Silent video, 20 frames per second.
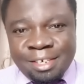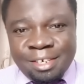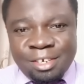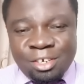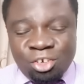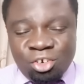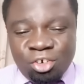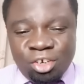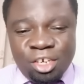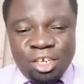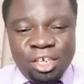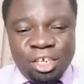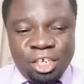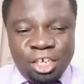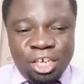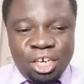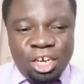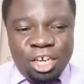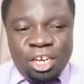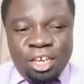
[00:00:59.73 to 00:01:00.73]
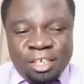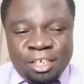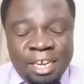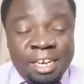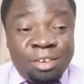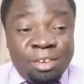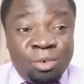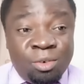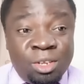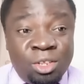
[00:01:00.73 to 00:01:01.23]
you know, in English
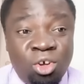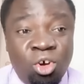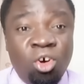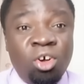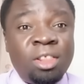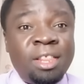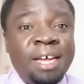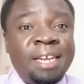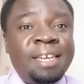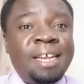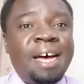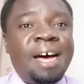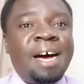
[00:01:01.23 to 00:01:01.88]
and with all that